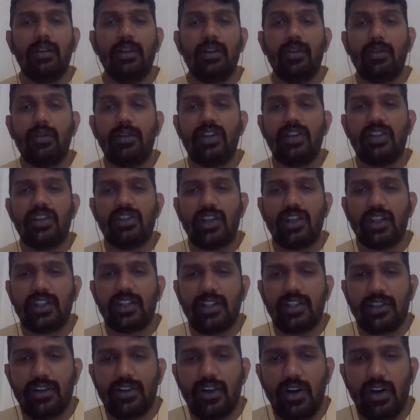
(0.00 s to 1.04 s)
owner checked
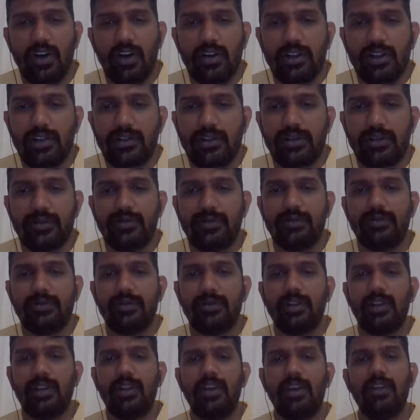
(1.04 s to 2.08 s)
his logs,
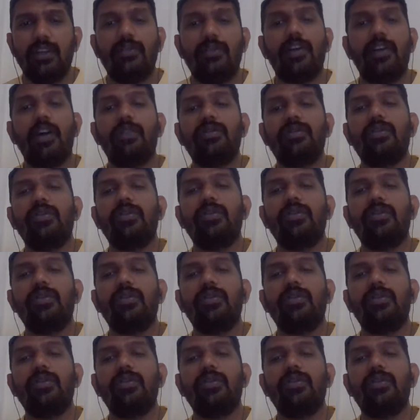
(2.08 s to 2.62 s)
he found